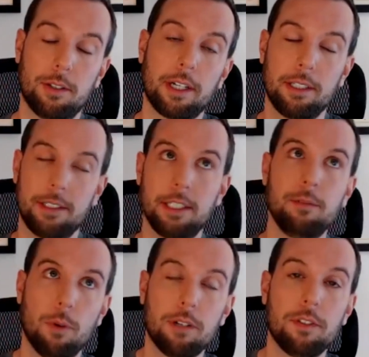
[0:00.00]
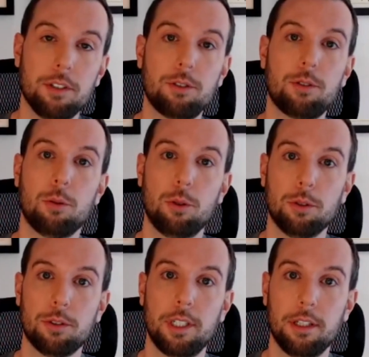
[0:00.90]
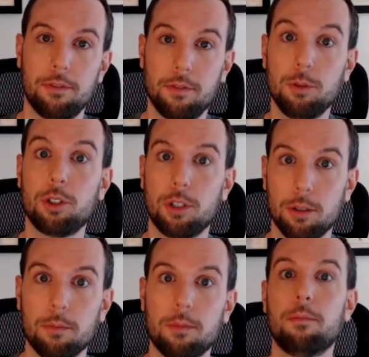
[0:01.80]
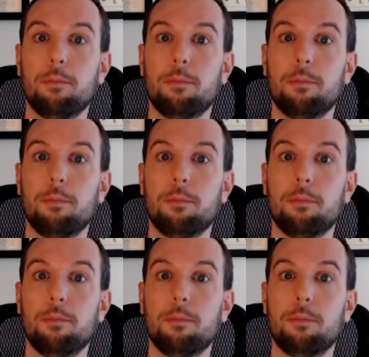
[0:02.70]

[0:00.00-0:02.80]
So I could see one of these tools in the future